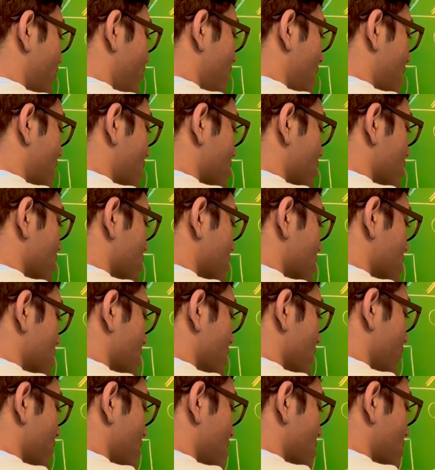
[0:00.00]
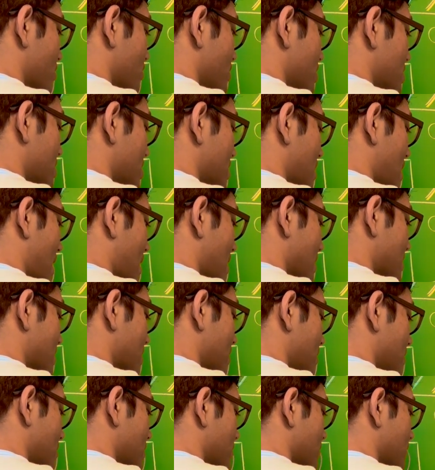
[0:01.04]
vectors of increasing
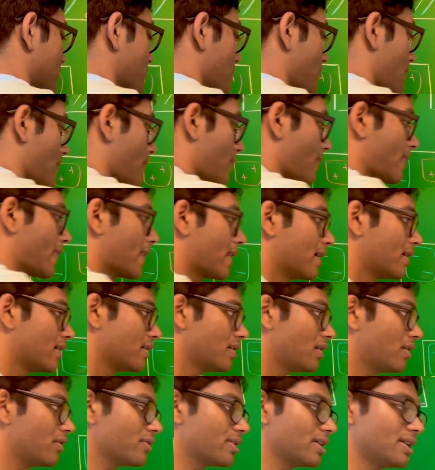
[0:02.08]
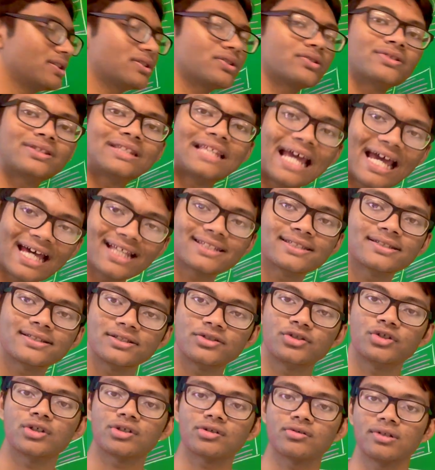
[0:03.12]
ascent. Okay, so that's the
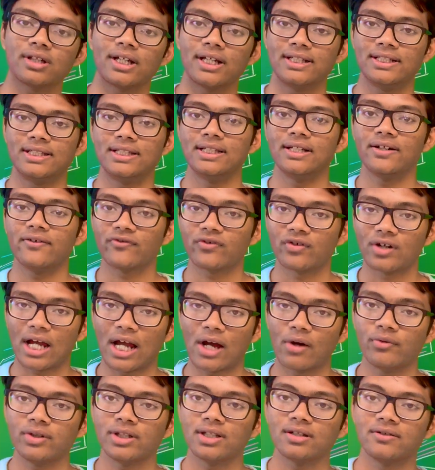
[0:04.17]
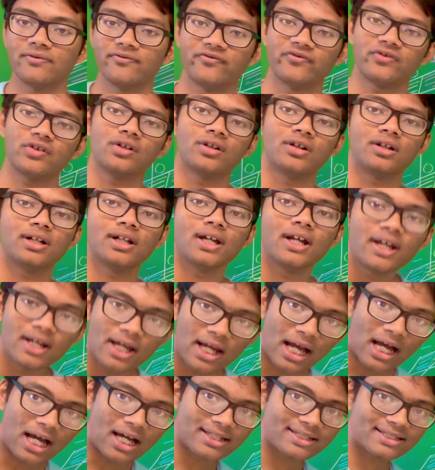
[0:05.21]
general idea for how we convert
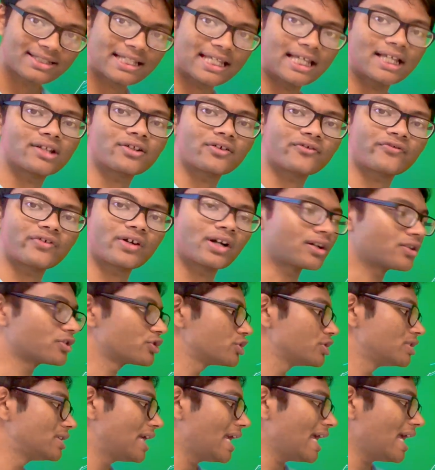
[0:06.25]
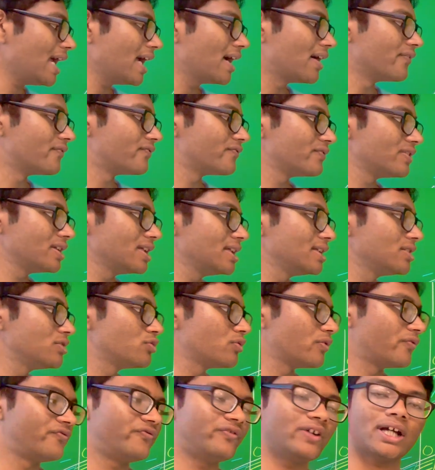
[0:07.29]
a scalar function f
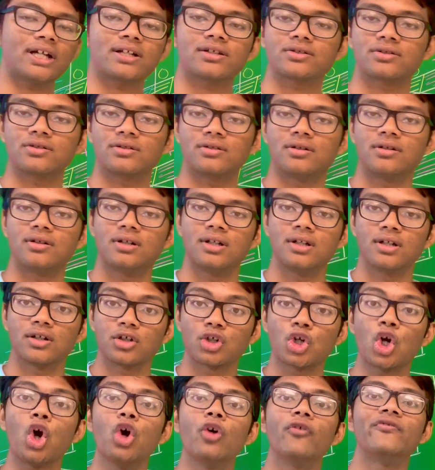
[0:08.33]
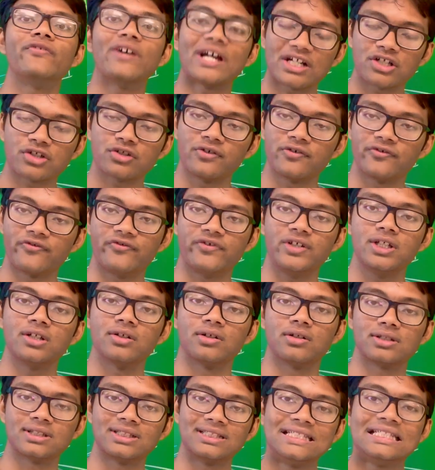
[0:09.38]
into a vector covector
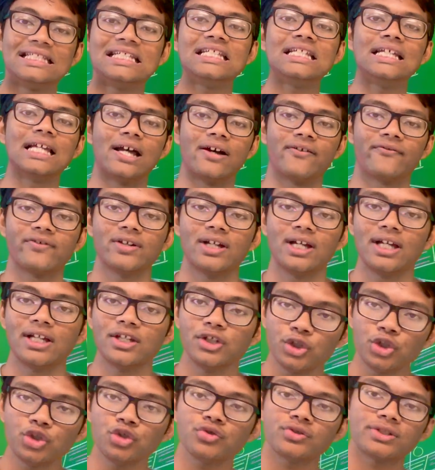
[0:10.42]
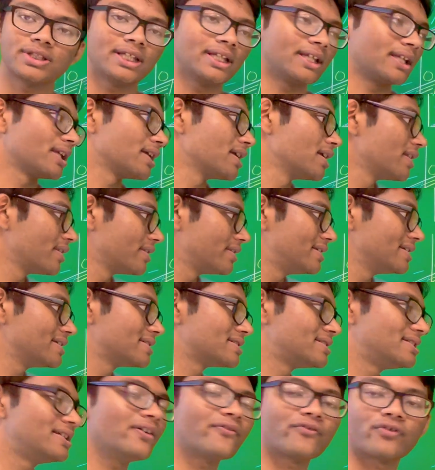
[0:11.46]
field df using
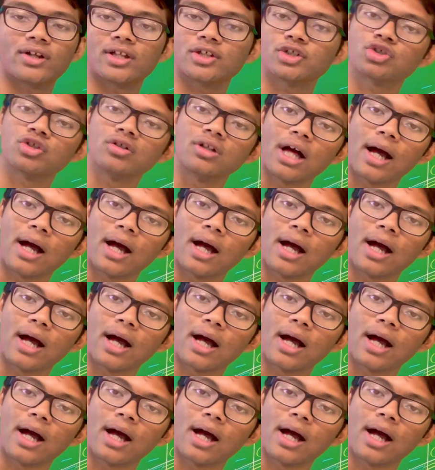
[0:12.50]
this differential